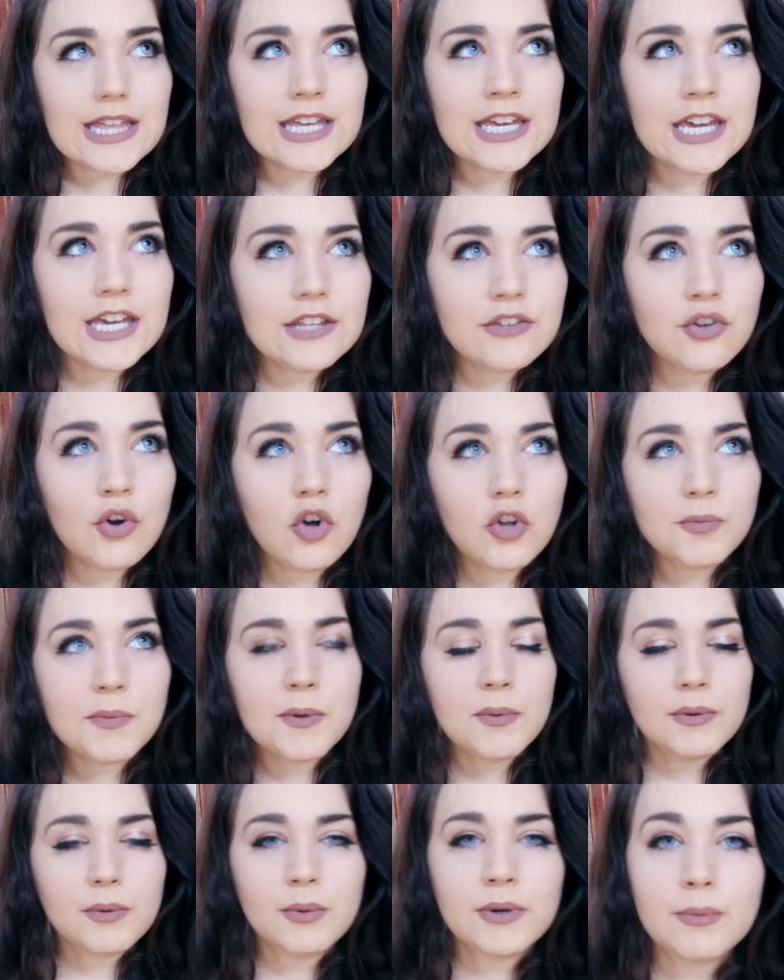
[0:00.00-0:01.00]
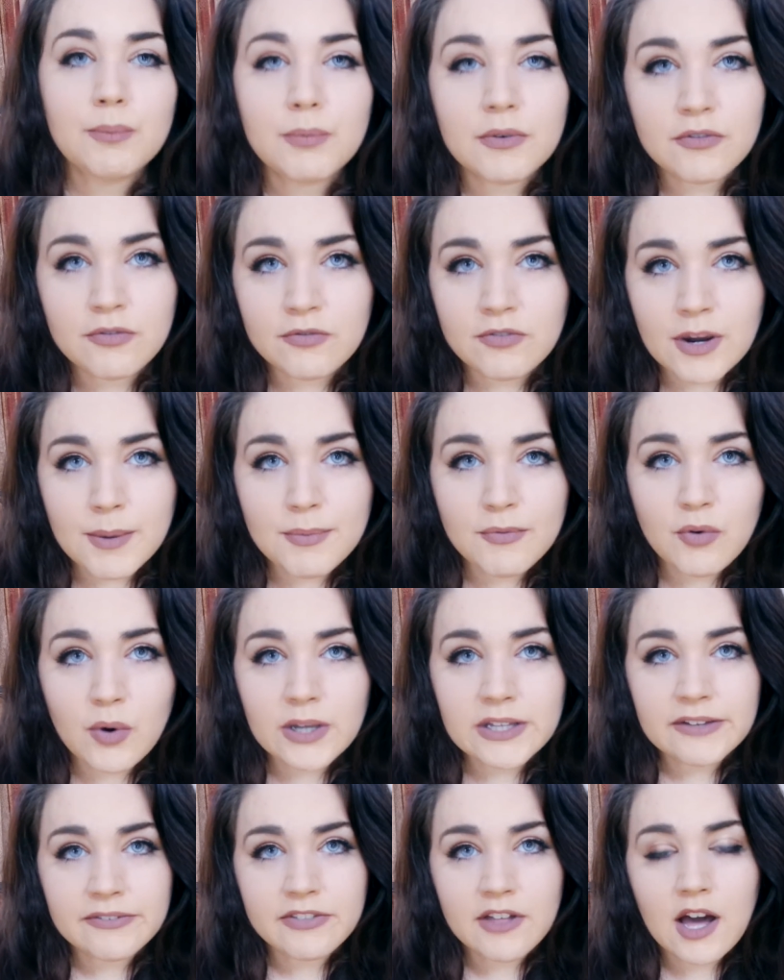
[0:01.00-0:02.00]
He told me right before
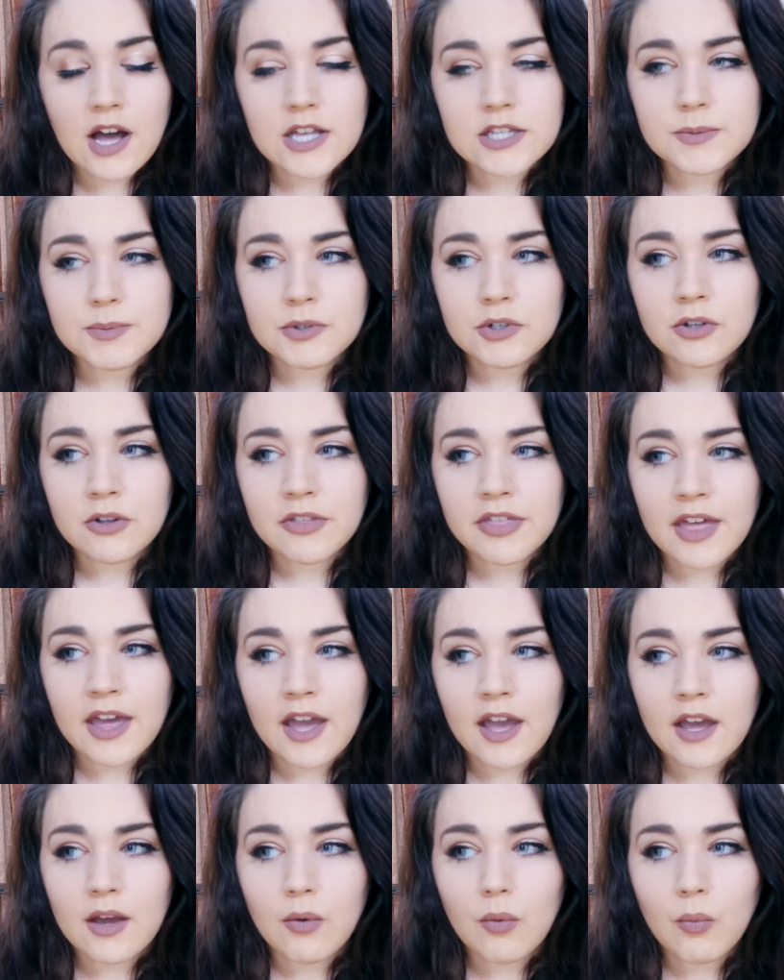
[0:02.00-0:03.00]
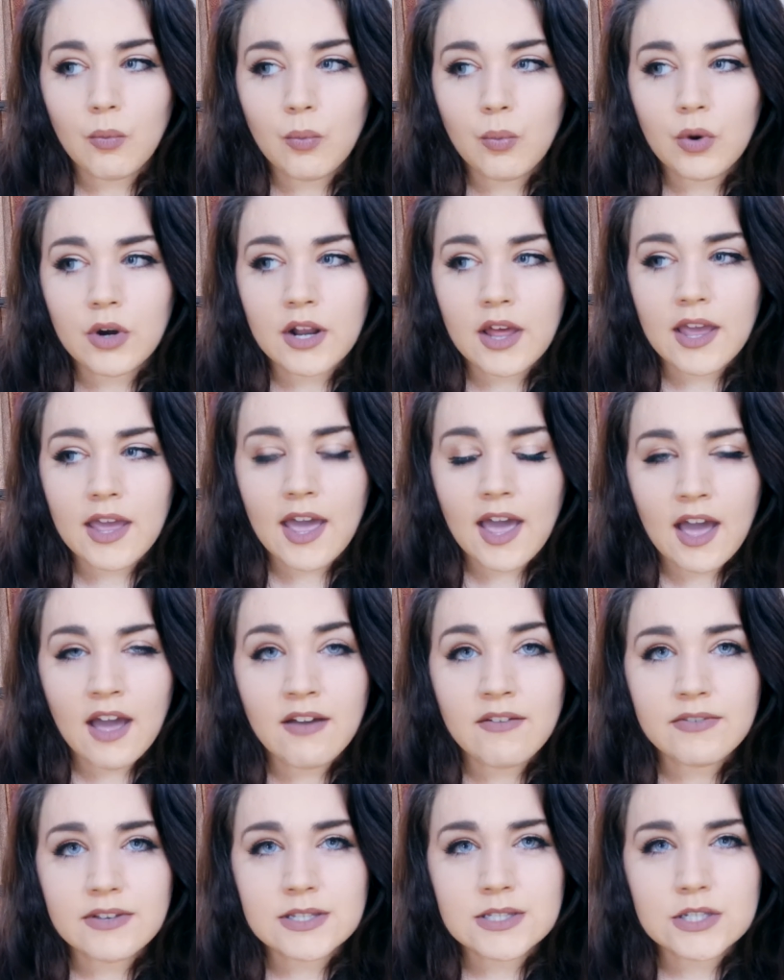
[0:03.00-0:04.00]
I left the hospital that what I
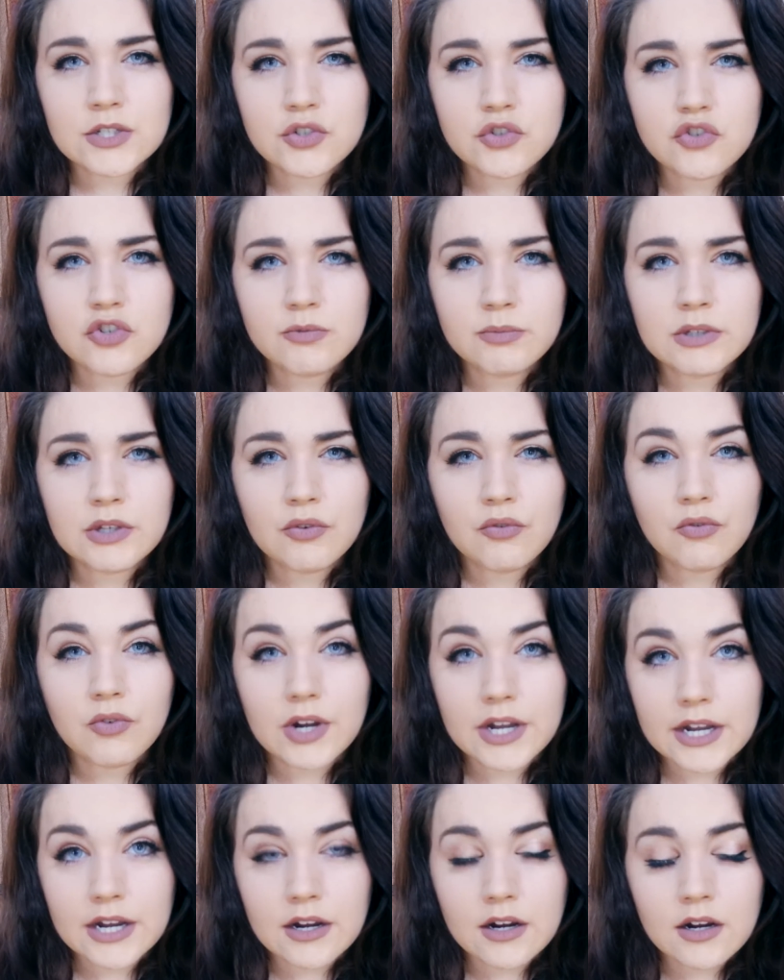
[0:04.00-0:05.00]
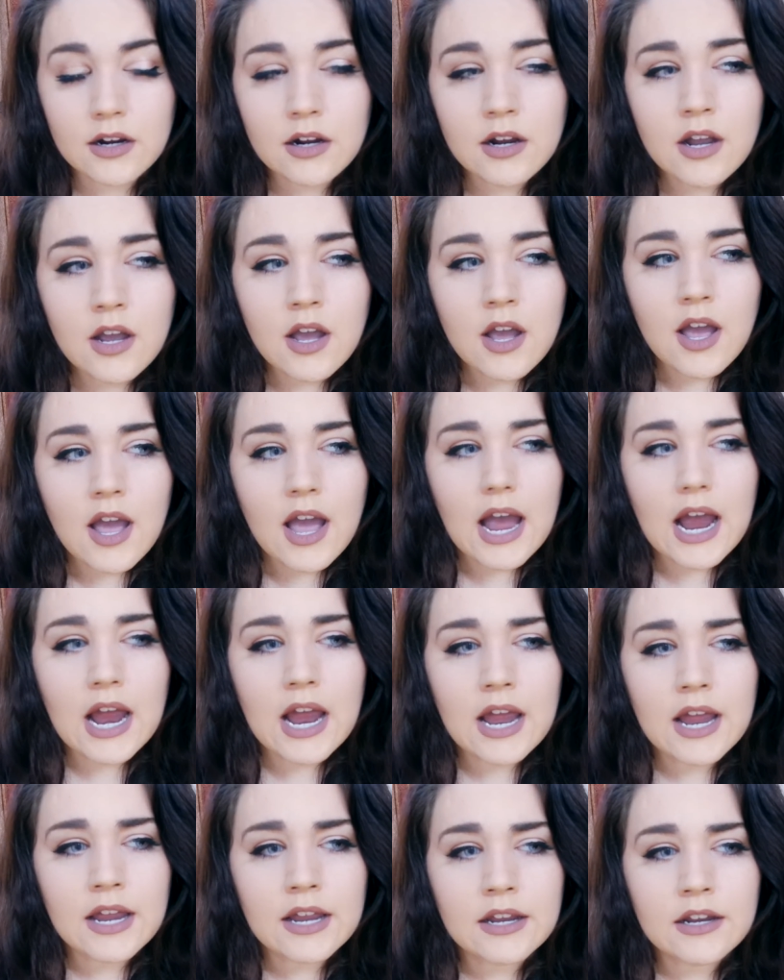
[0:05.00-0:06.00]
have is extremely rare,
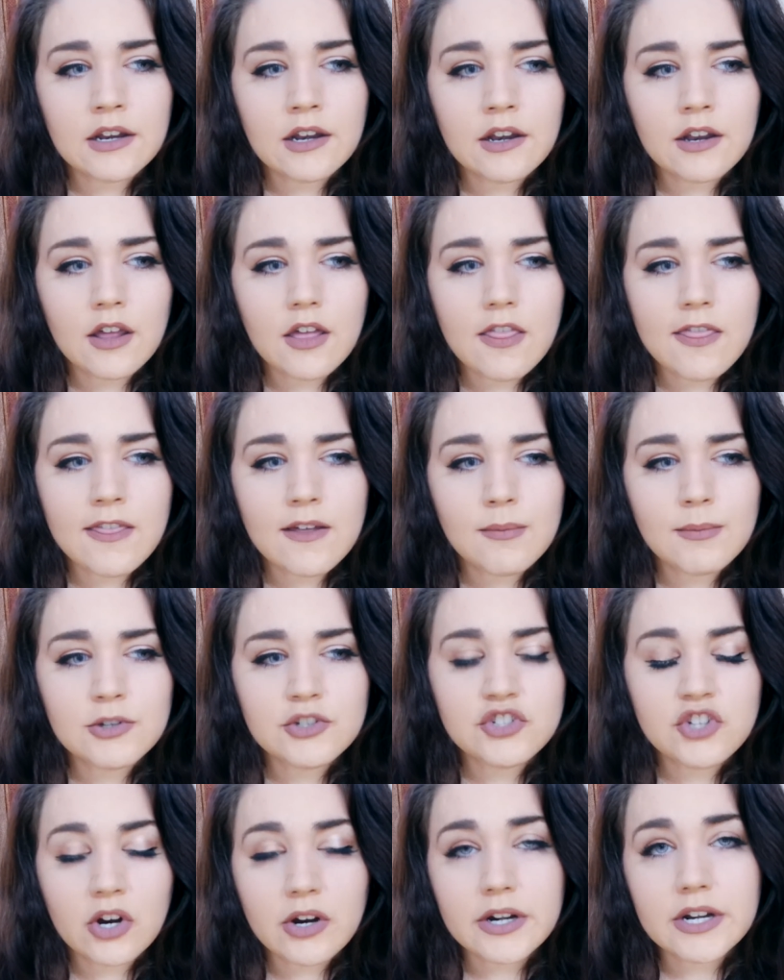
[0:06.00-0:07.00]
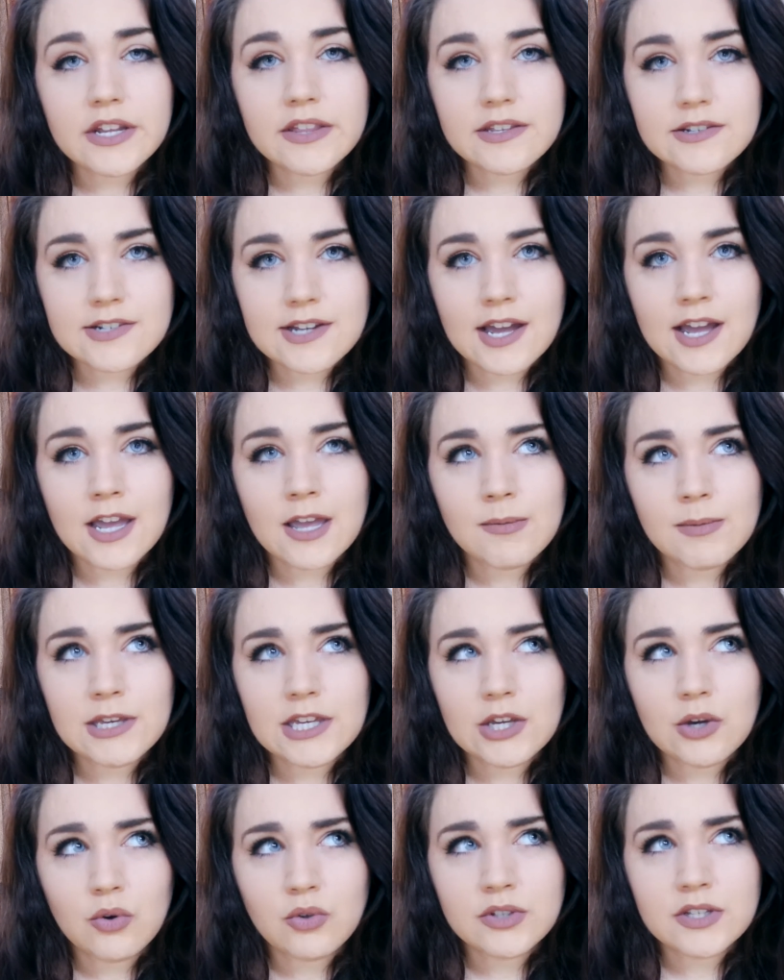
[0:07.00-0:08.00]
and the majority of the time
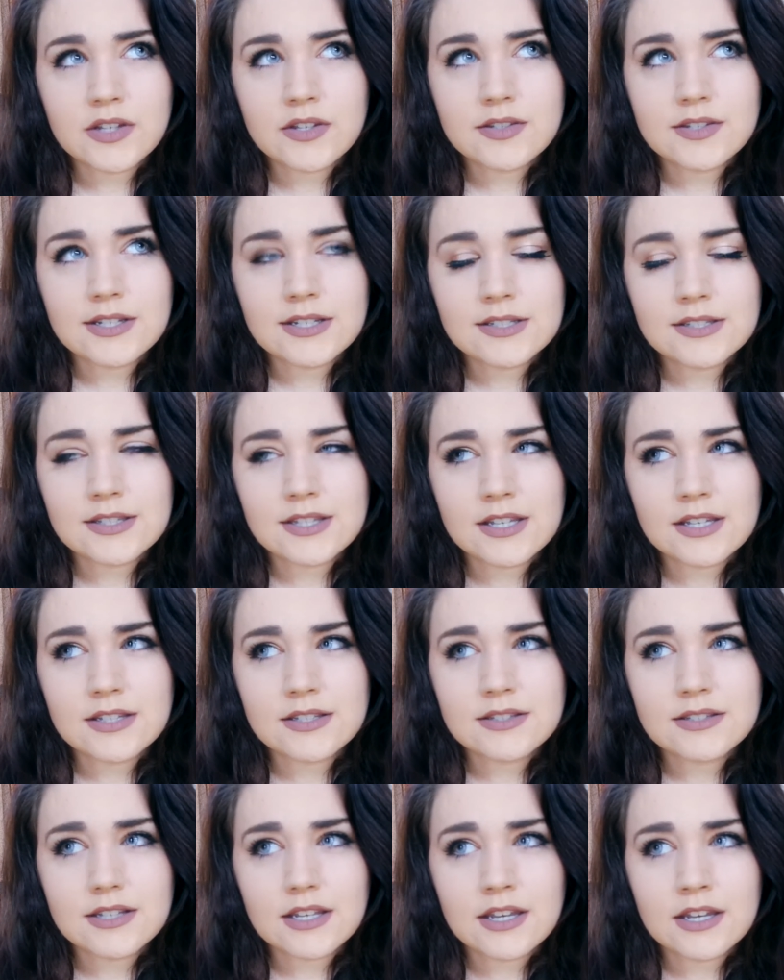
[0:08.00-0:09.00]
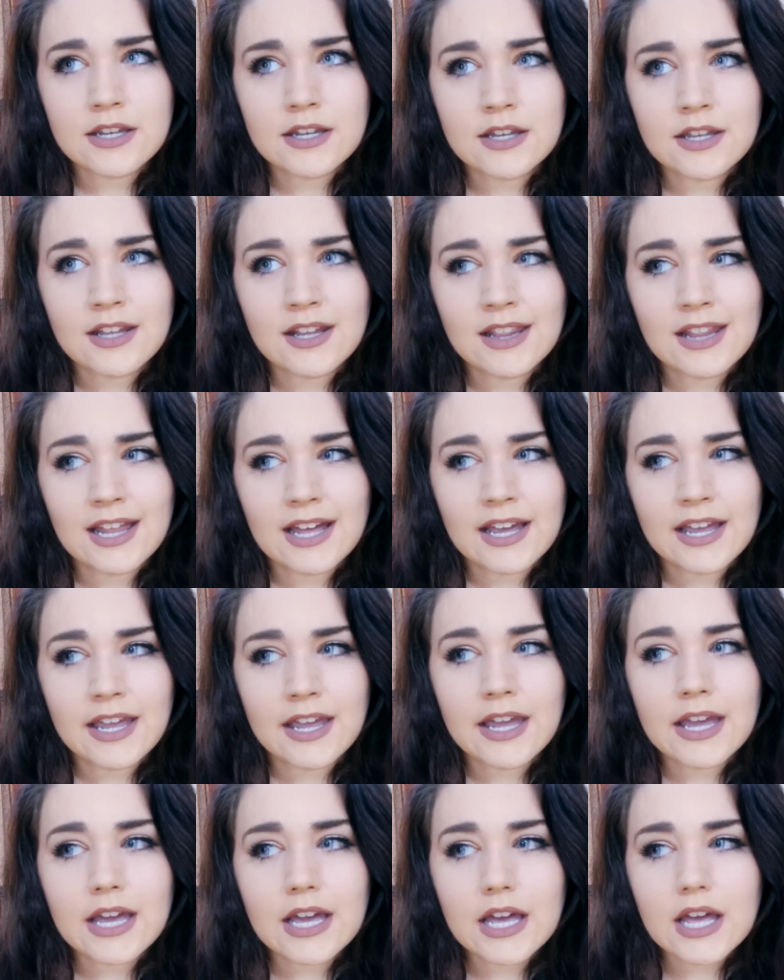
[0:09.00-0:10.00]
he only sees this in
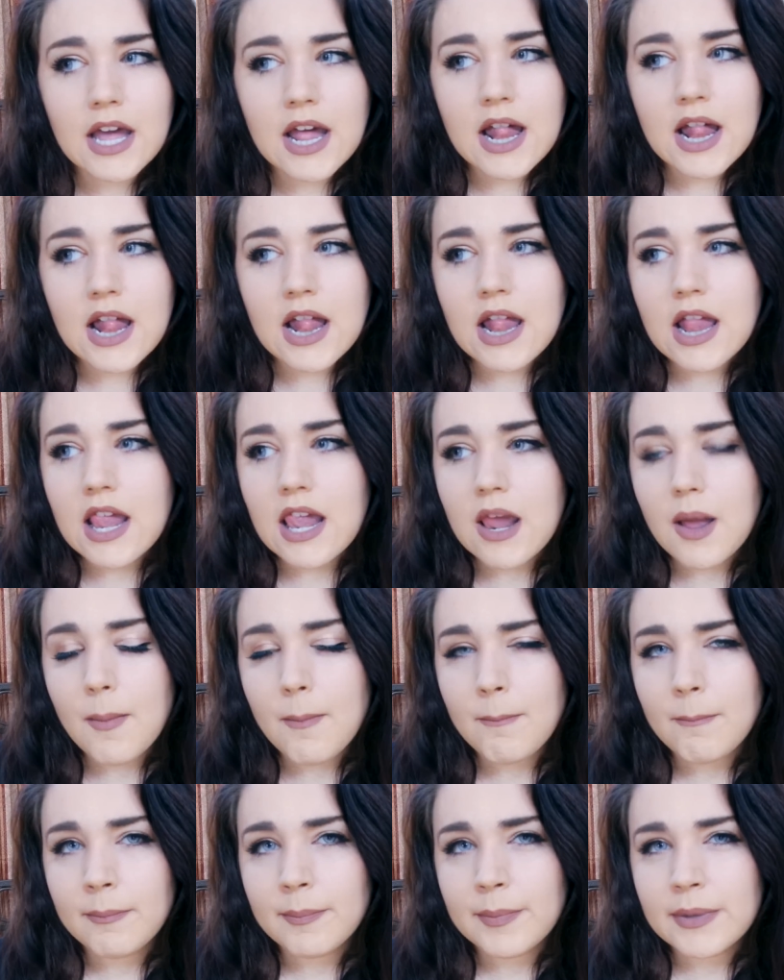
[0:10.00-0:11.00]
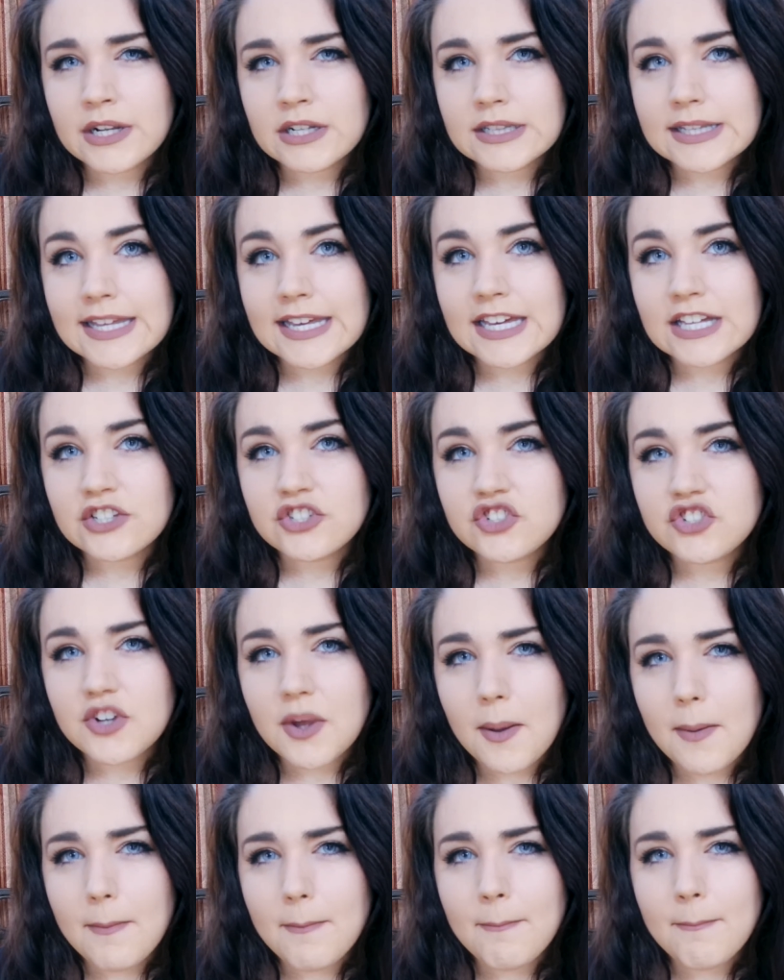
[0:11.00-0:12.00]
like middle-aged
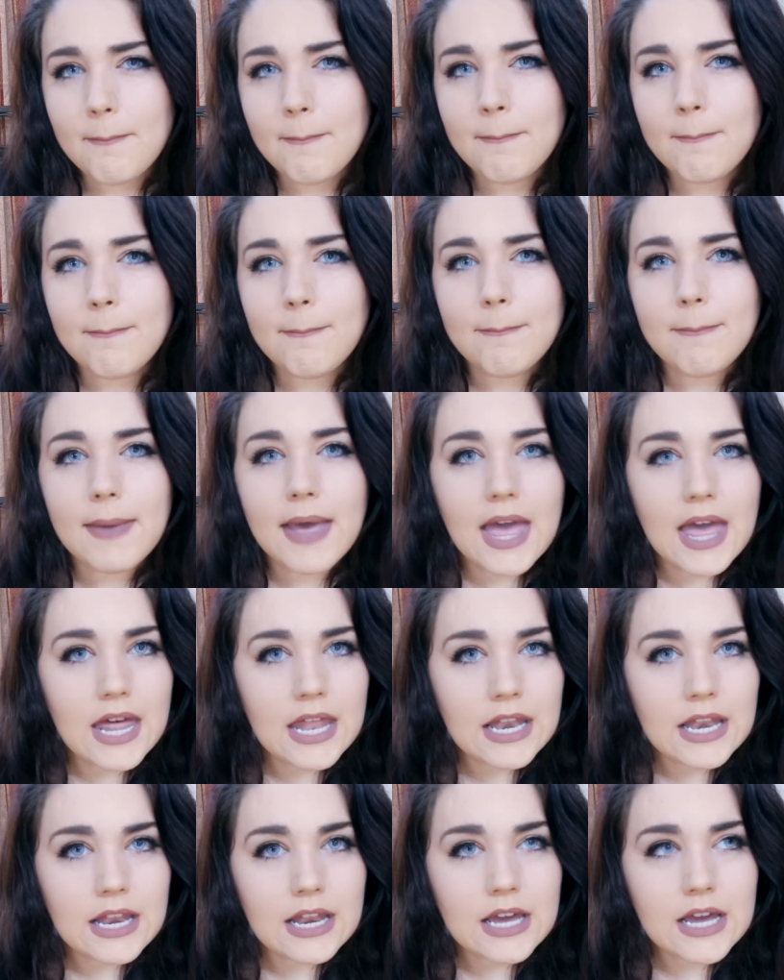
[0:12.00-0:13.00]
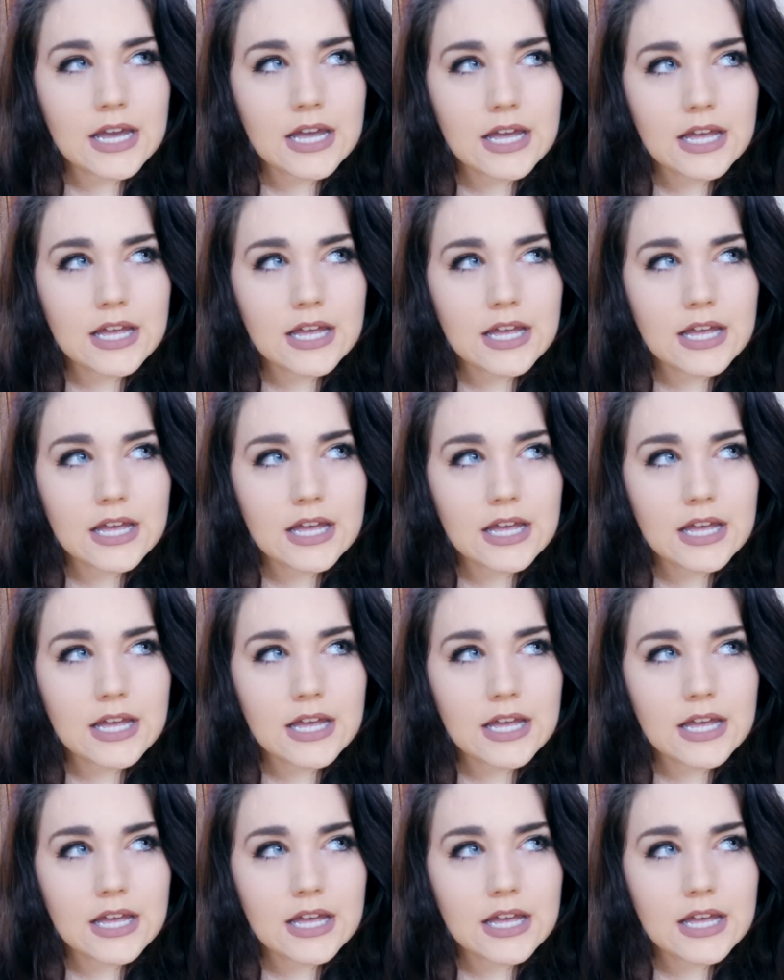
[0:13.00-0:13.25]
men.